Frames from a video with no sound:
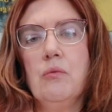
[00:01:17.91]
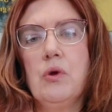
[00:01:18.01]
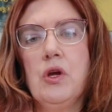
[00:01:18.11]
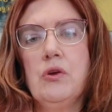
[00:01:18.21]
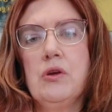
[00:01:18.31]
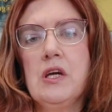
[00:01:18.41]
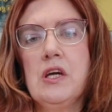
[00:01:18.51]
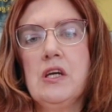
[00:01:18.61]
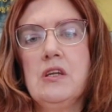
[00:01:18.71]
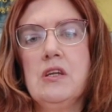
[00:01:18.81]
where you
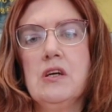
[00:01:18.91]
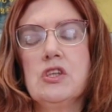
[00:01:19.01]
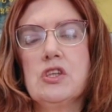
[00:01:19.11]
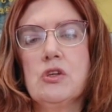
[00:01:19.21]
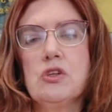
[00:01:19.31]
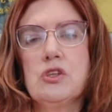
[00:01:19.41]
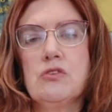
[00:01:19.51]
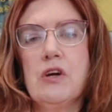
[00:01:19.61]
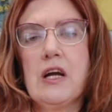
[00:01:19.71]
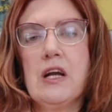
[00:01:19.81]
could search
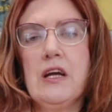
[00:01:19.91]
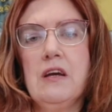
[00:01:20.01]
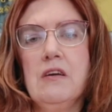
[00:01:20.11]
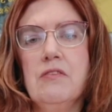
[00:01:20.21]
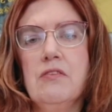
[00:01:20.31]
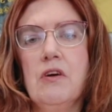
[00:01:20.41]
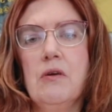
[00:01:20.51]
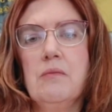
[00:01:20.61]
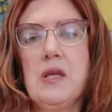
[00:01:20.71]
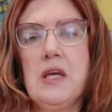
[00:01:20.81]
directly
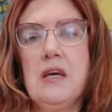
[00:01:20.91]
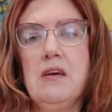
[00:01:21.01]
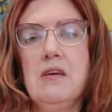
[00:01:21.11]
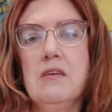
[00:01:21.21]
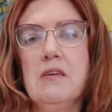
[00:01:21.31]
from the